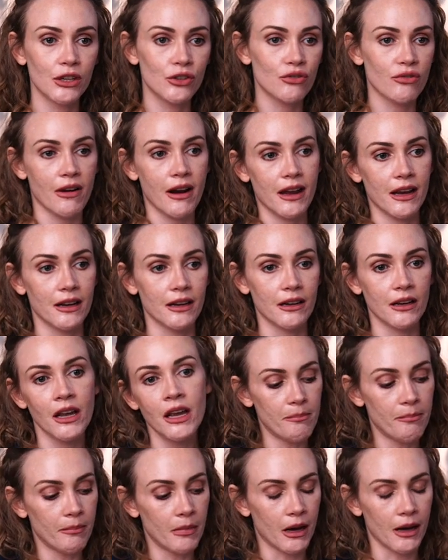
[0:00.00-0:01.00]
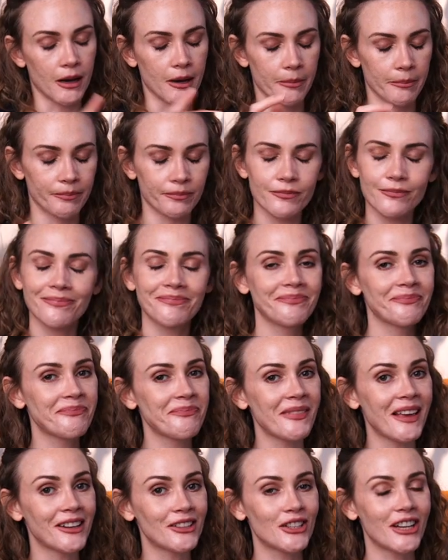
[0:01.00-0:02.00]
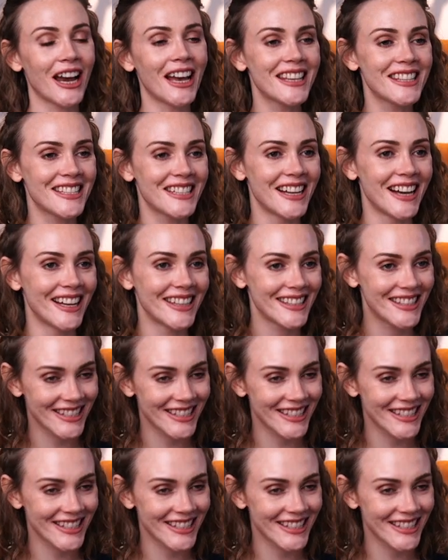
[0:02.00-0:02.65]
trying, chestnut